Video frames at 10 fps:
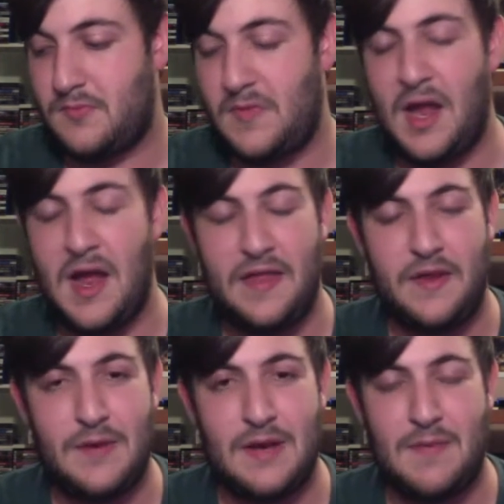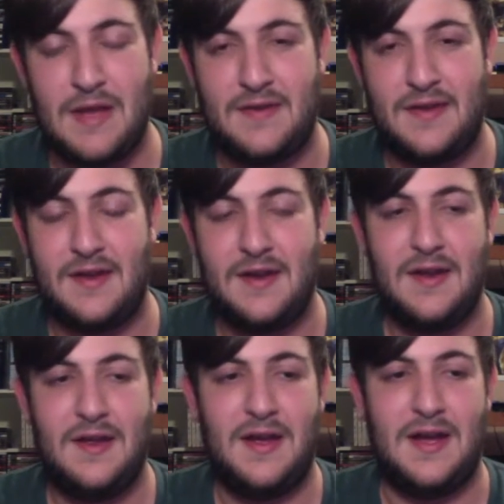I highly recommend it.
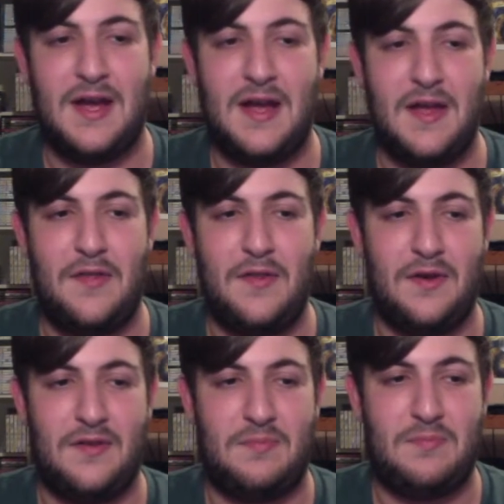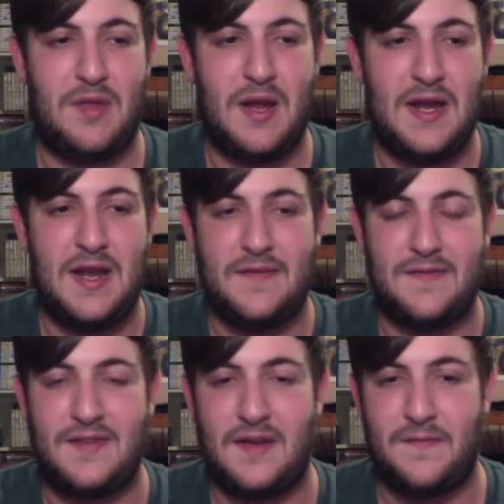Uh, there's plenty
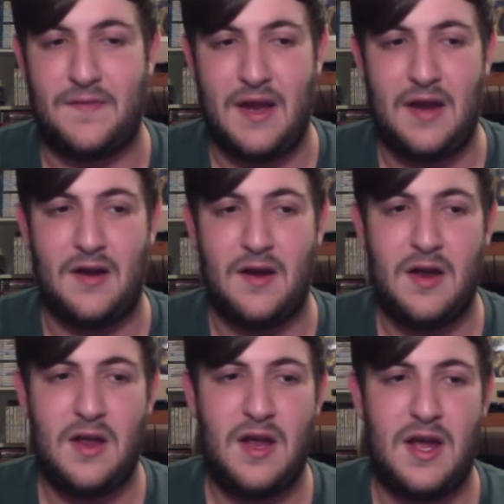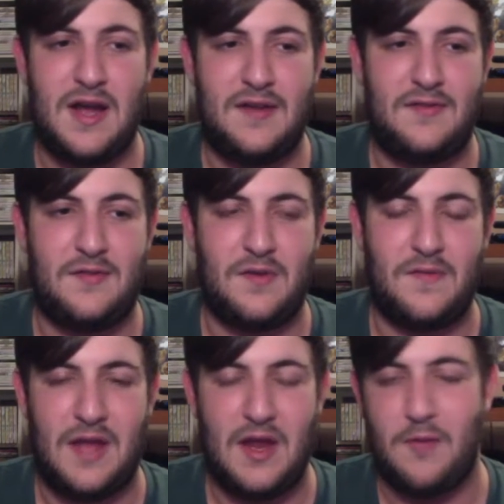of stuff there uh, to sort
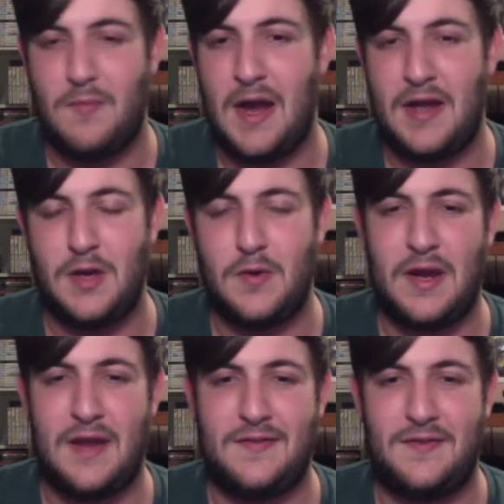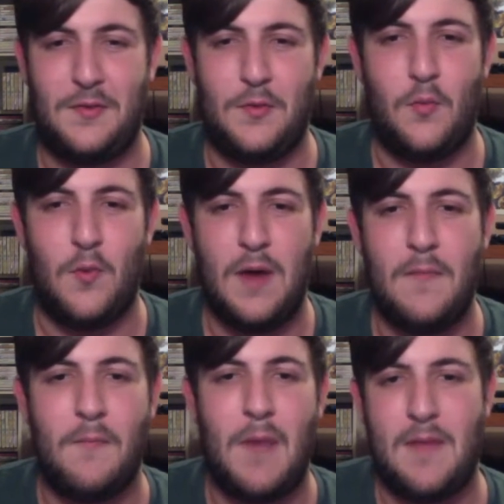of get your mind going as to
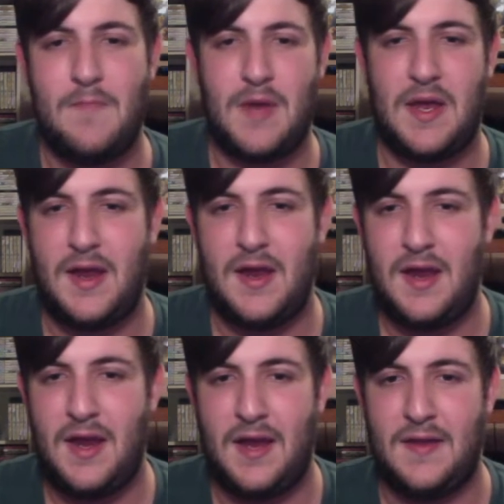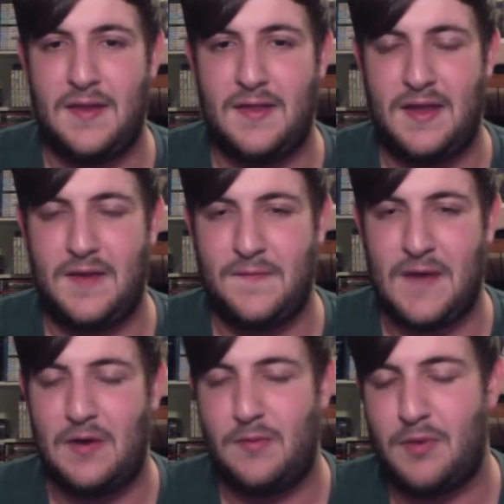what might be in the
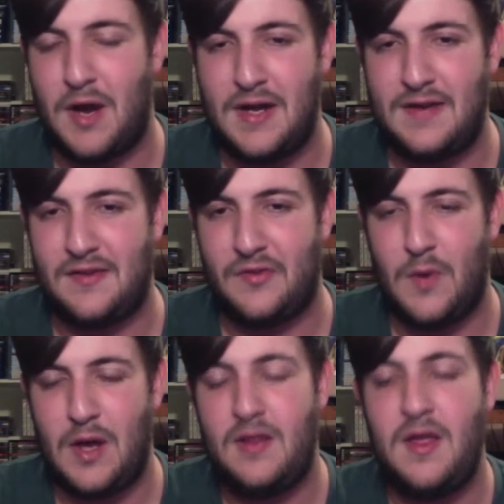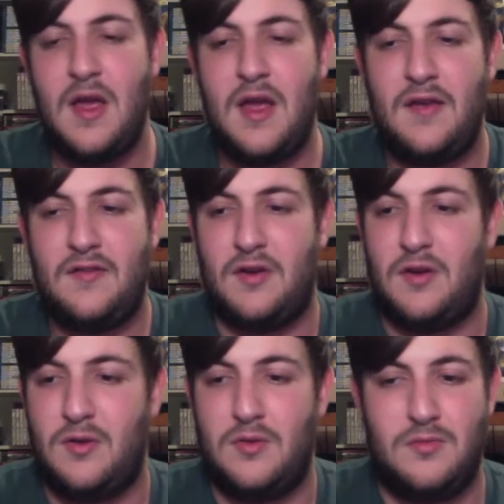final product as well.
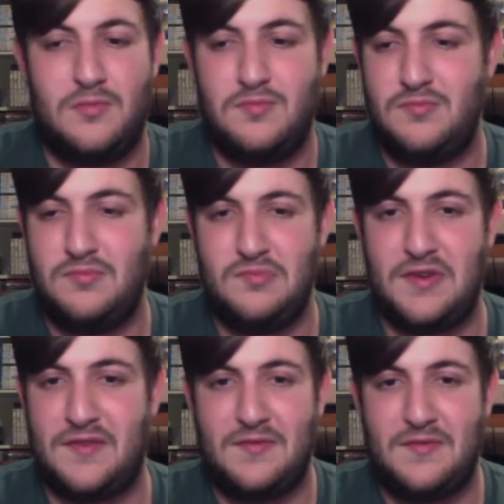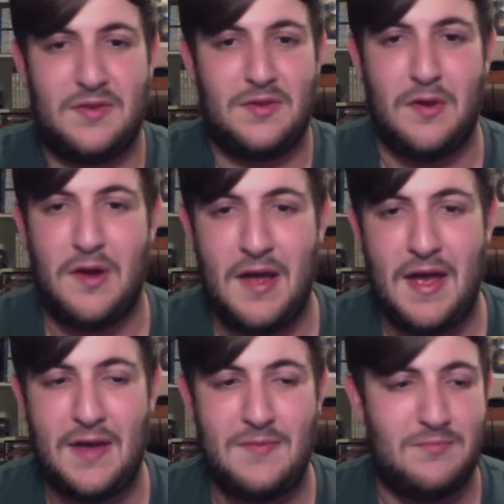So, just go
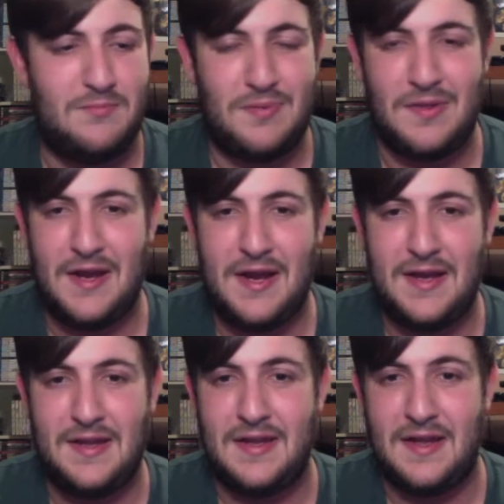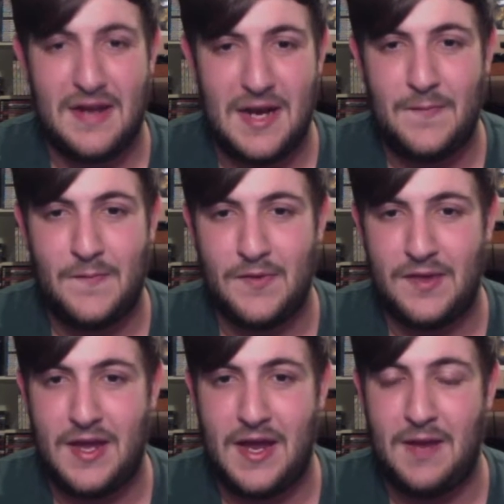ahead, play it, get hyped for
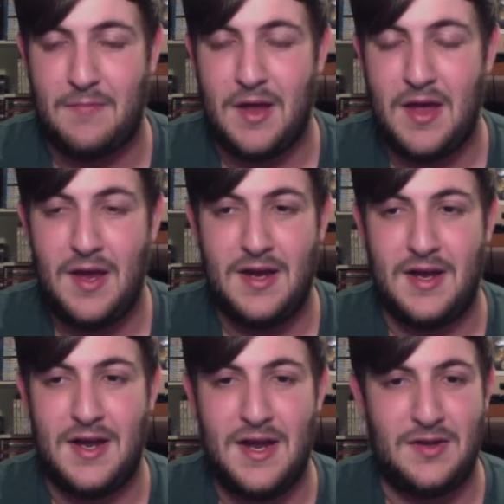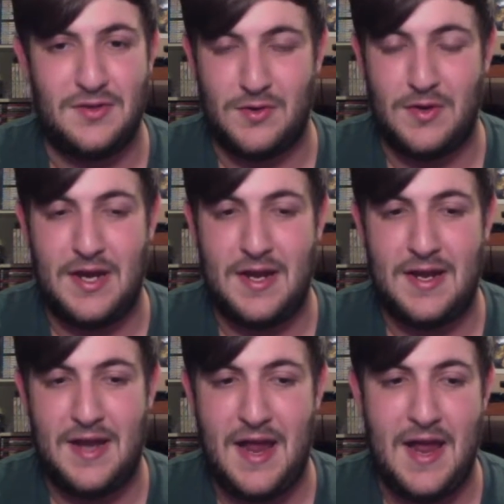the game. Uh, enjoy
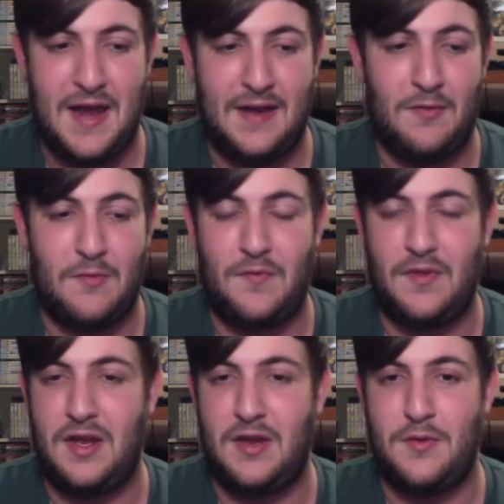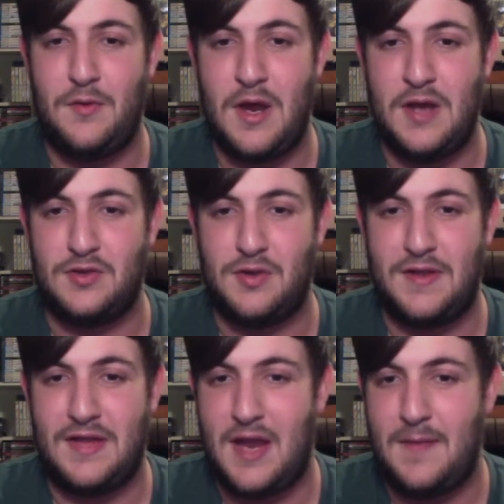it, and hopefully you enjoy
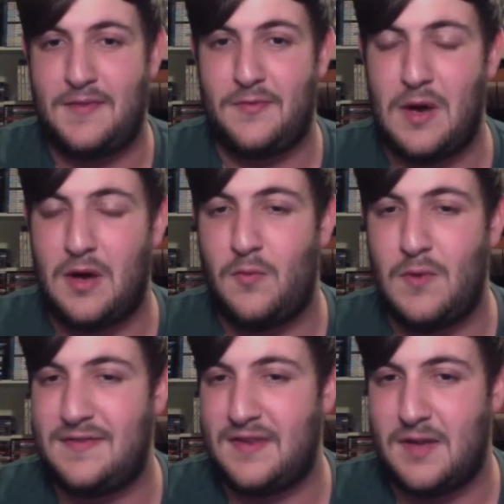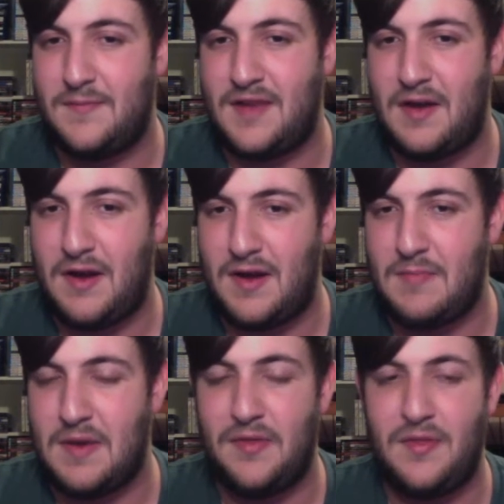the game as well once it comes out in a
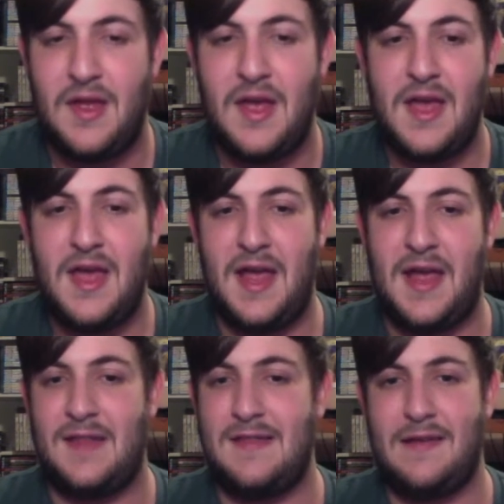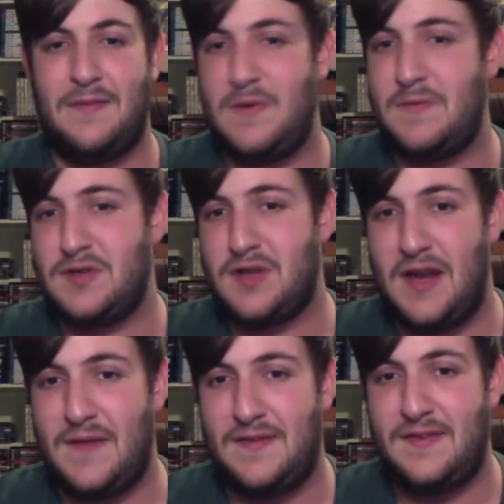month. And that's pretty much all
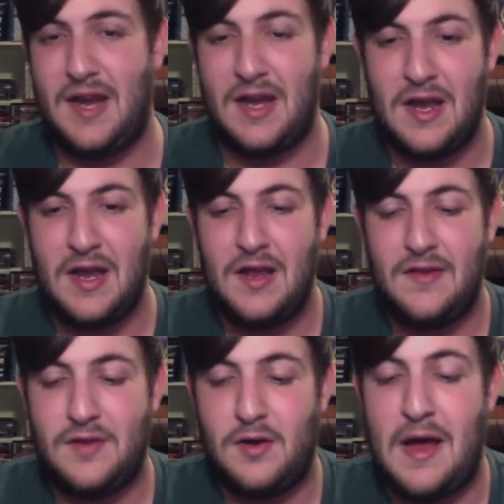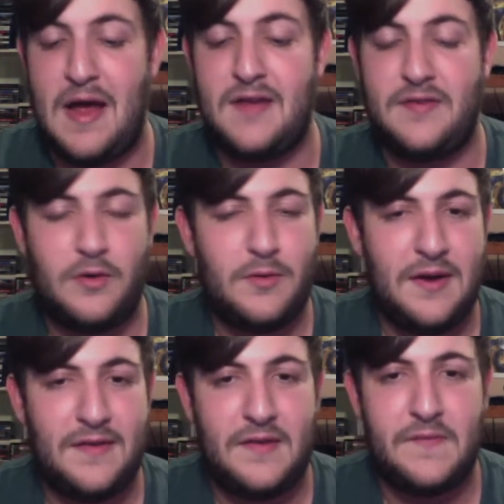I have to say. So as
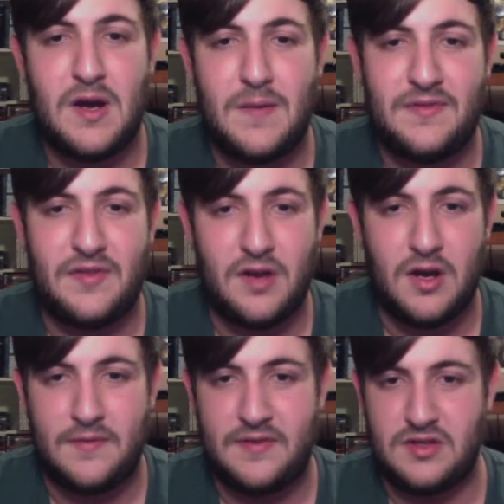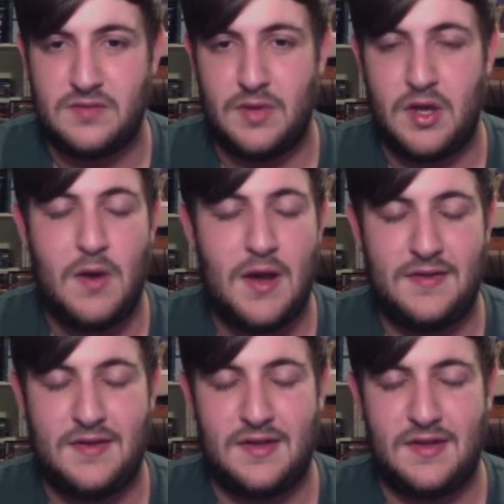always, leave comments in the comment section below,
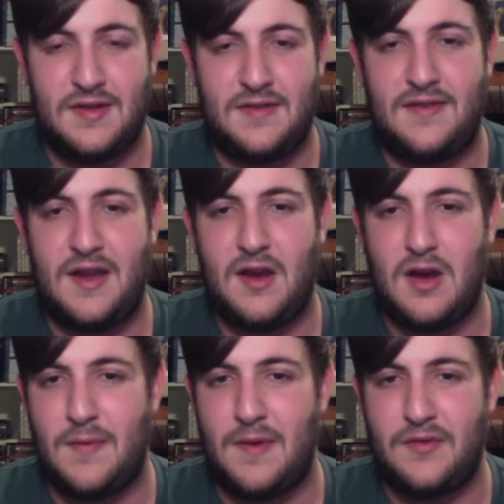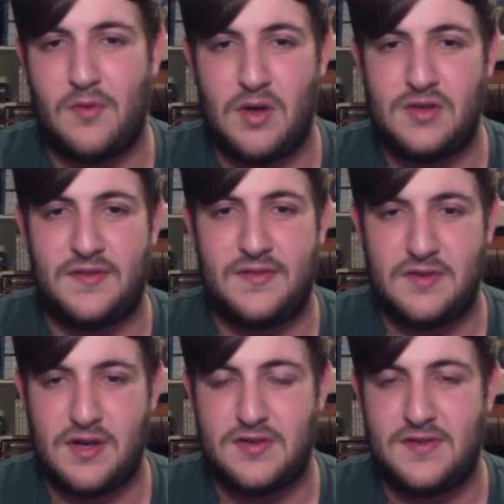anything you'd like to say, comments, questions,
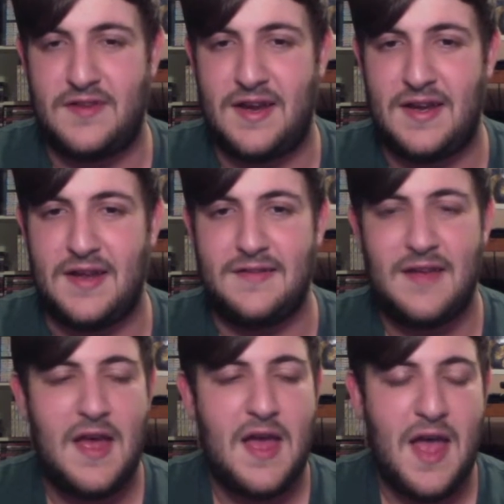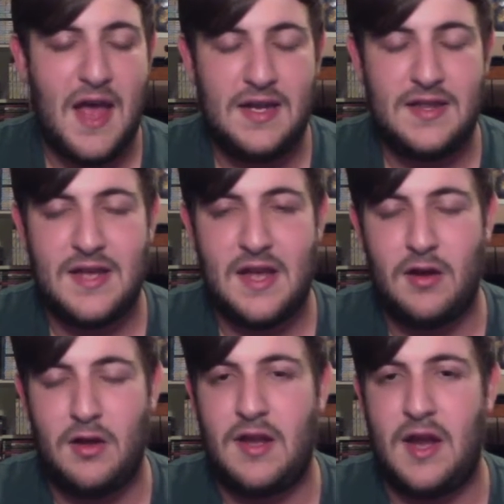suggestions, ideas, anything at all, and